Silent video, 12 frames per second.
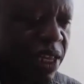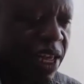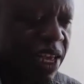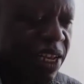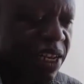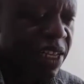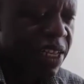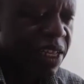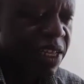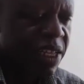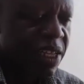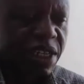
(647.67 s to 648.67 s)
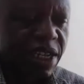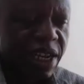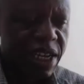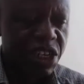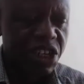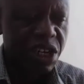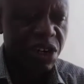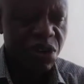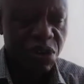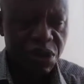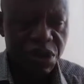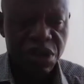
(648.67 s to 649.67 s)
likely create an additional
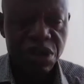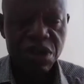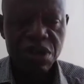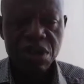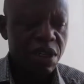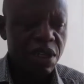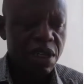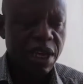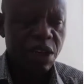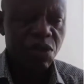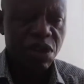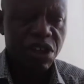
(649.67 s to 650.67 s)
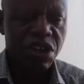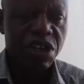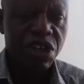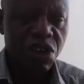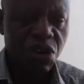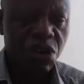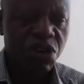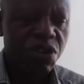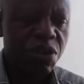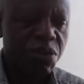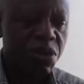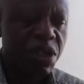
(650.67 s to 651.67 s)
cost that will increase the cost
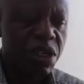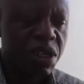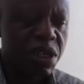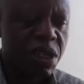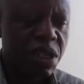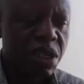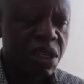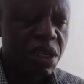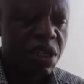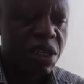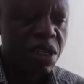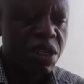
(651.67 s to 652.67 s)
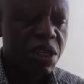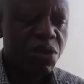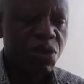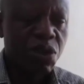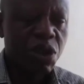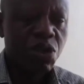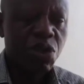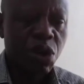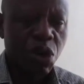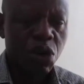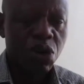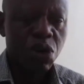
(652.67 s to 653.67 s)
of the project. This
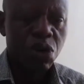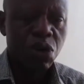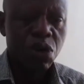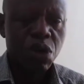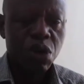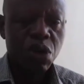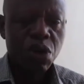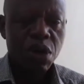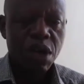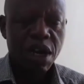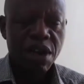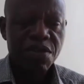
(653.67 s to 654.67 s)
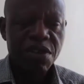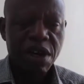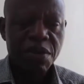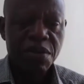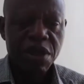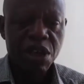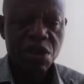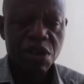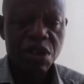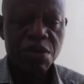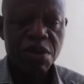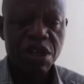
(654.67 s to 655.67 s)
will also have a
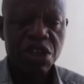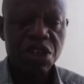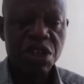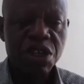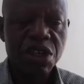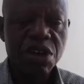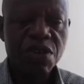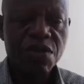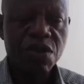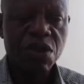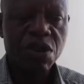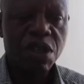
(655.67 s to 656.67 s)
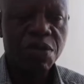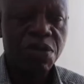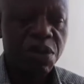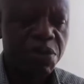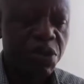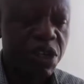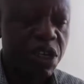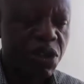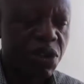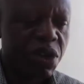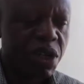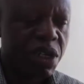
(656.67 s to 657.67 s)
cost implication for the
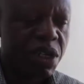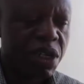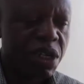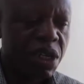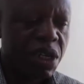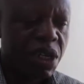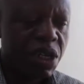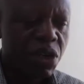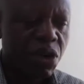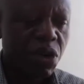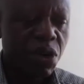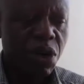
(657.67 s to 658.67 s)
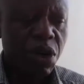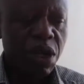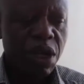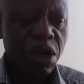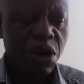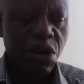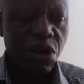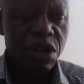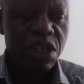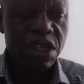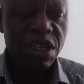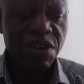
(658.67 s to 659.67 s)
project on hand. All
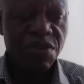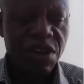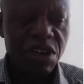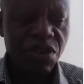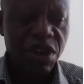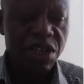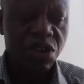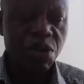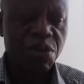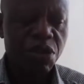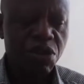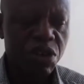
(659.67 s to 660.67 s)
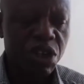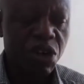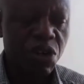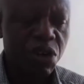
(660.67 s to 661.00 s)
these are referred to as the opportunity